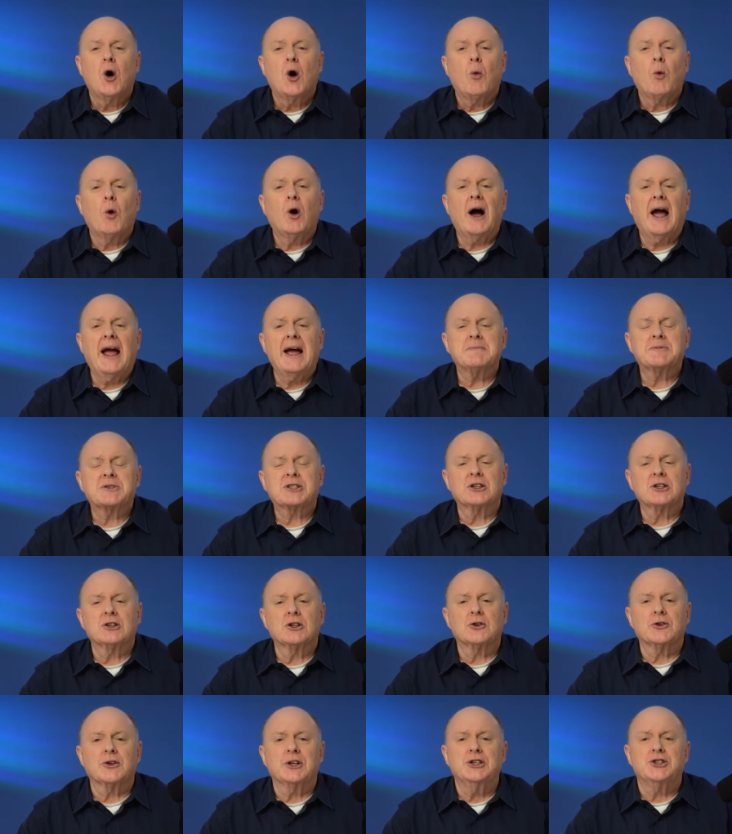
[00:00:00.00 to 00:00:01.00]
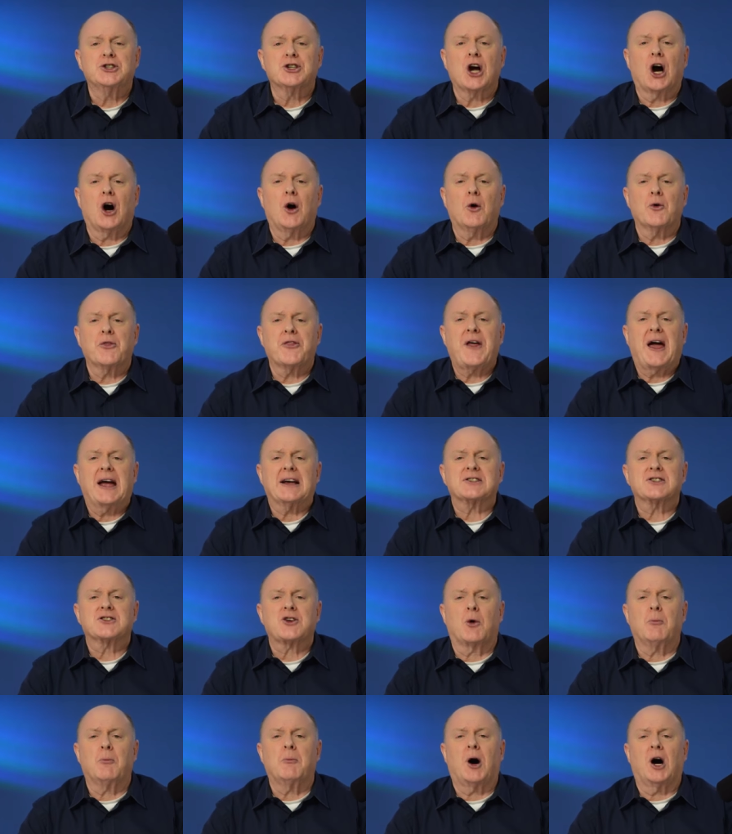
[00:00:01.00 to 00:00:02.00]
Well, absolutely, Joe. Thanks
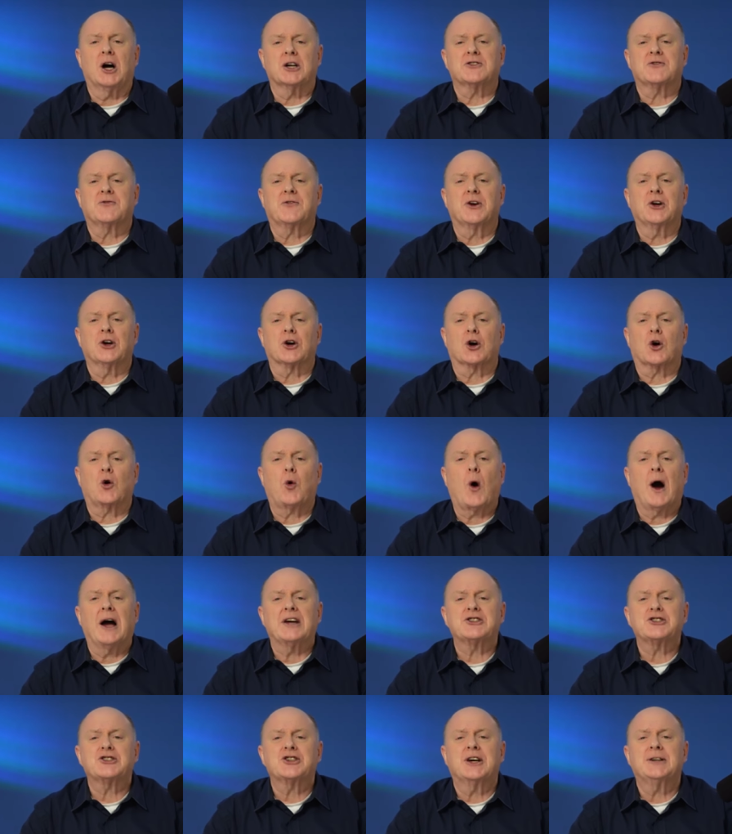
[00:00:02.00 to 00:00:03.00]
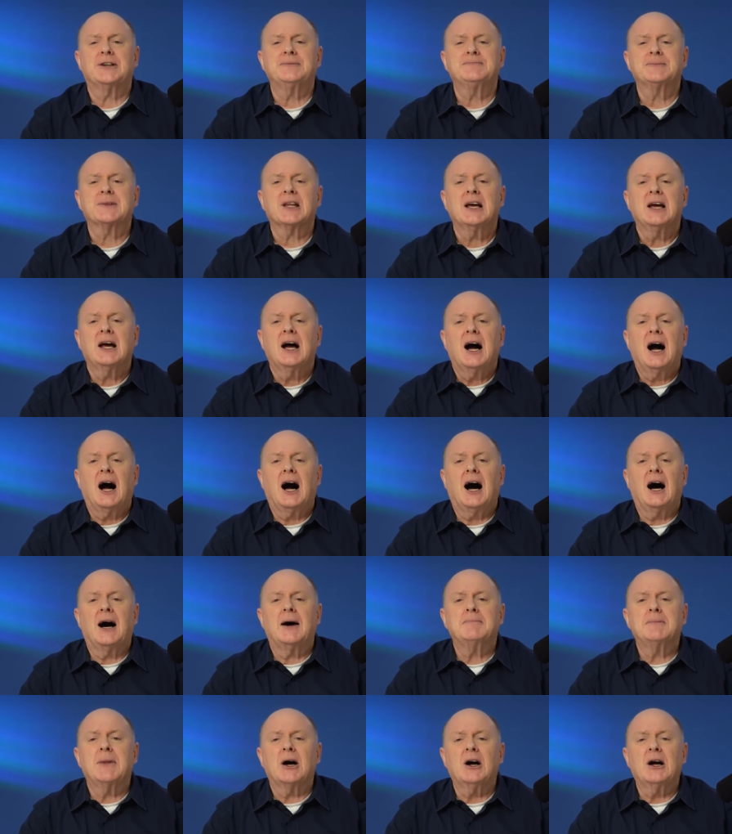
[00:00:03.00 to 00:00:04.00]
so much for your question.
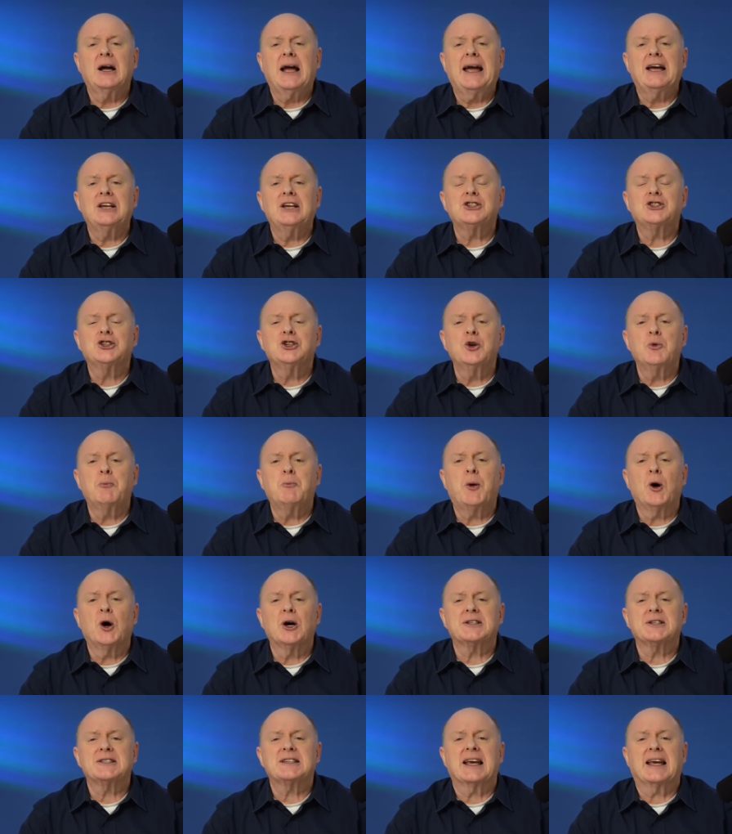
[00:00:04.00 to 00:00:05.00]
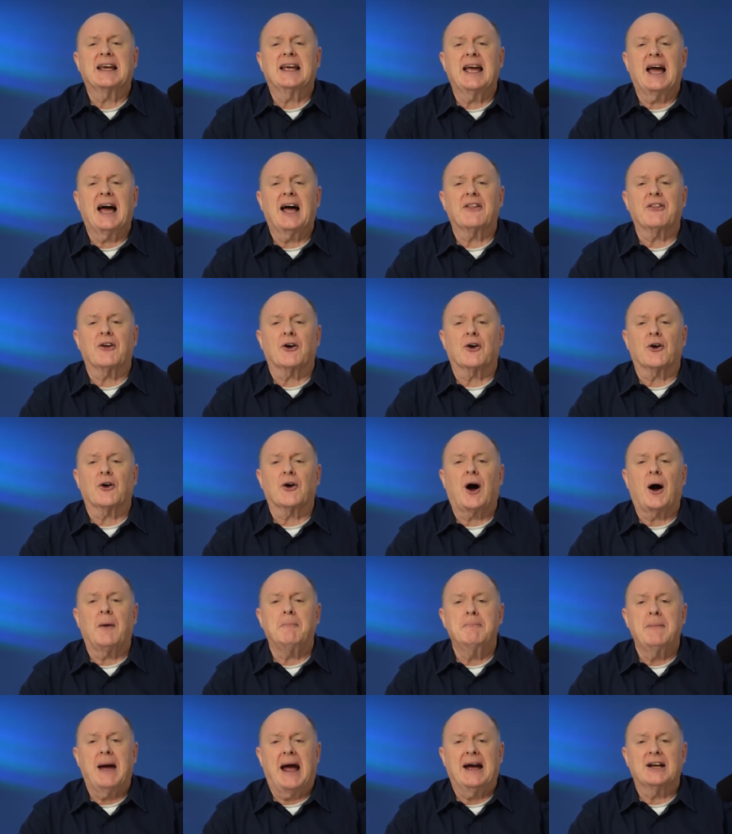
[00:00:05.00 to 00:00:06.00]
As you put together
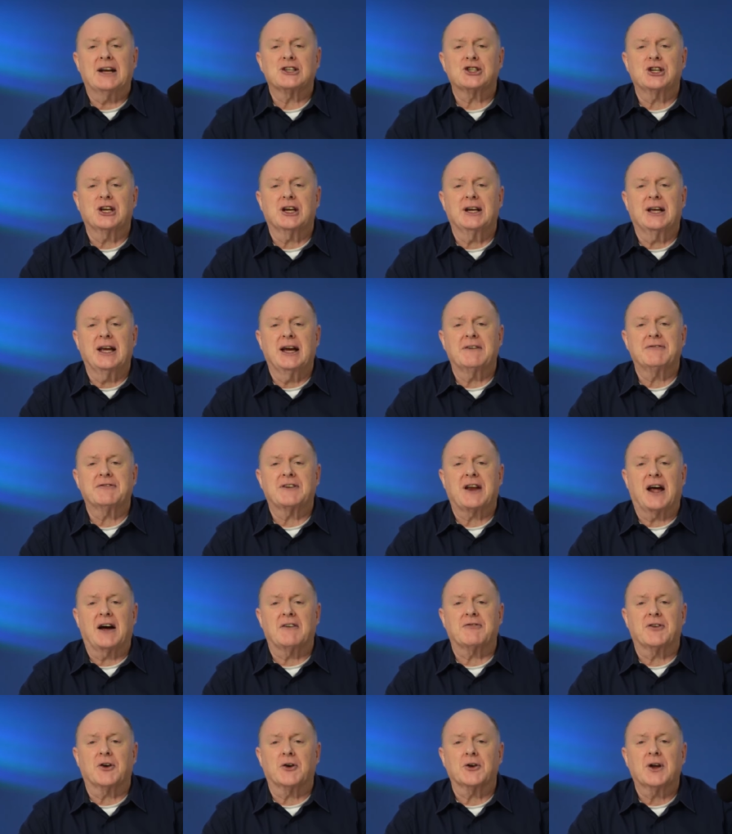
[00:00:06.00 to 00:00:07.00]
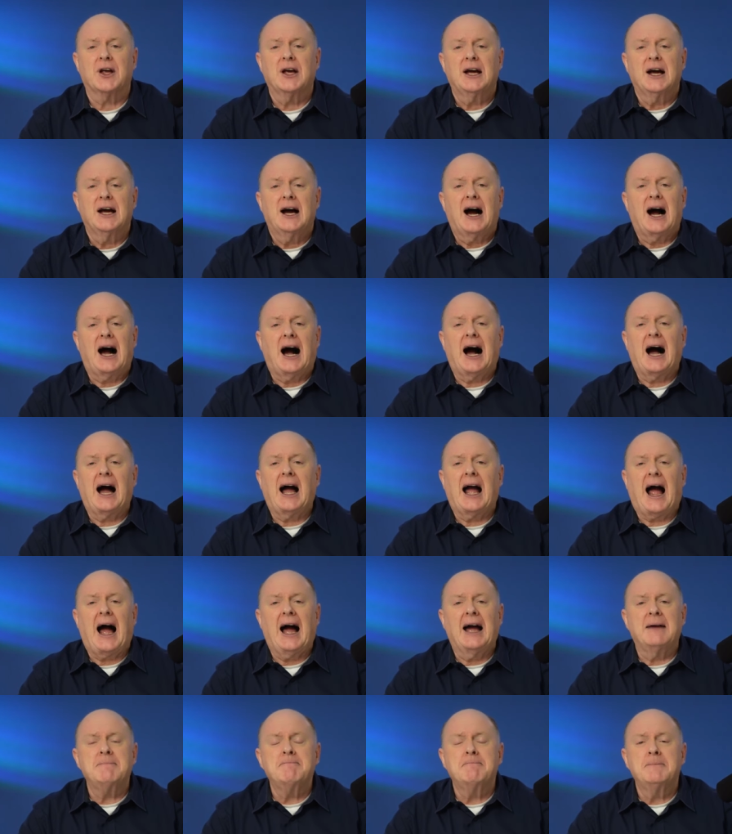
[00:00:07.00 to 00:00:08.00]
a matching gift effort,
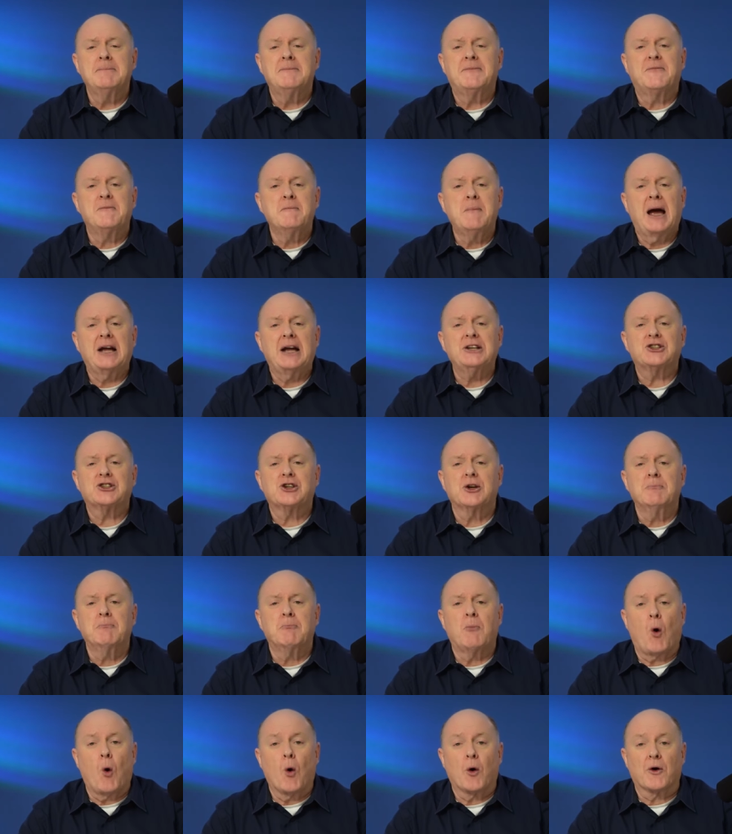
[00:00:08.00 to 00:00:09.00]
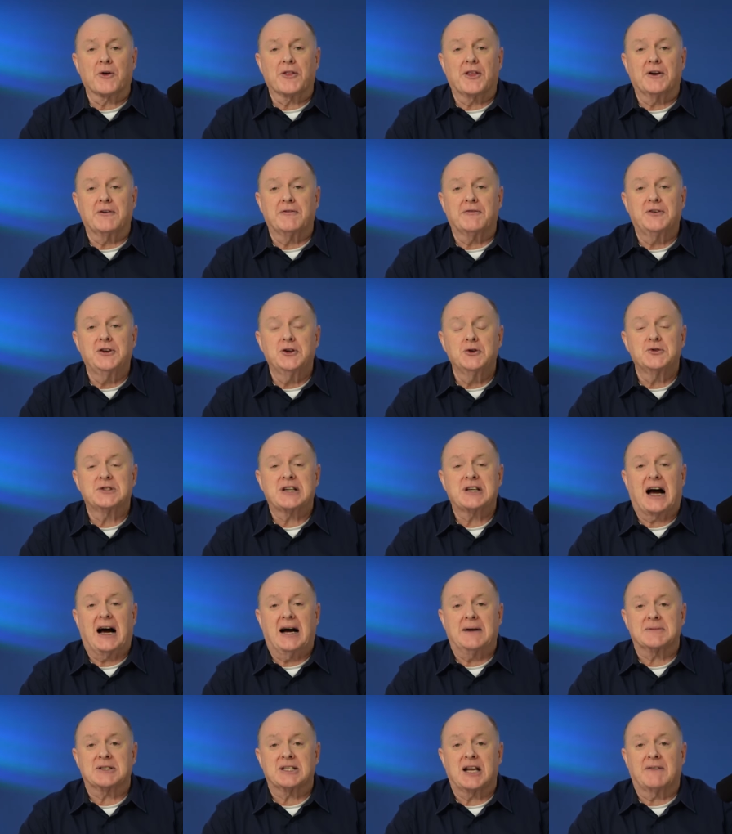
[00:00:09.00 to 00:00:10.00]
I mentioned more than a few
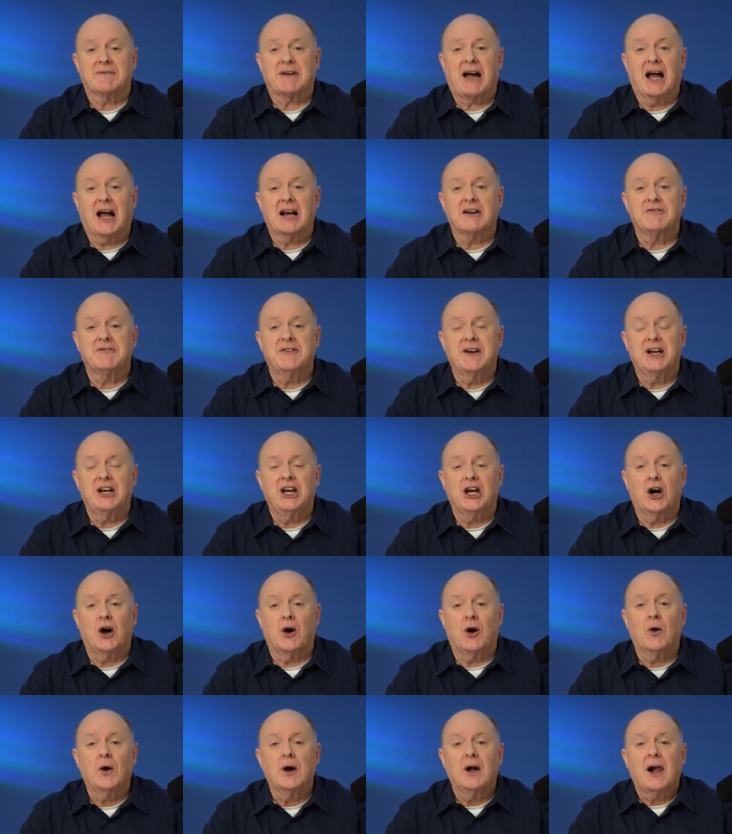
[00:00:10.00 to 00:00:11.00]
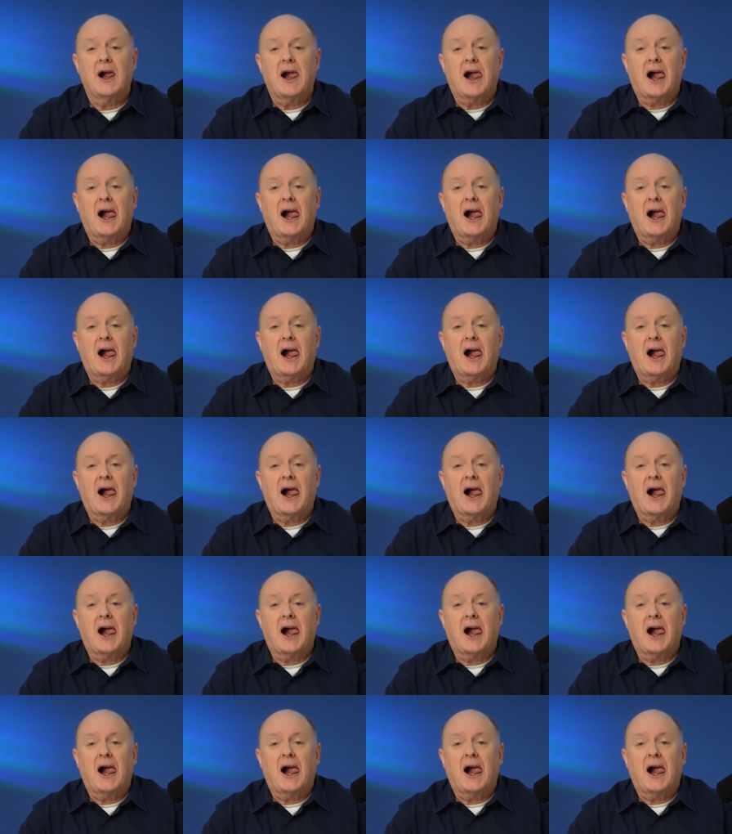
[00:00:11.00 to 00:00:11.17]
times, and I've got a video